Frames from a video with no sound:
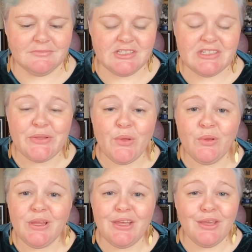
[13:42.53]

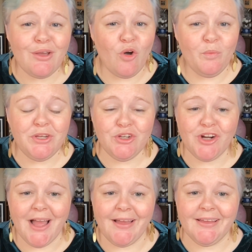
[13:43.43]
Slowly open your
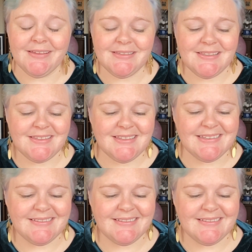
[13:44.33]
eyes.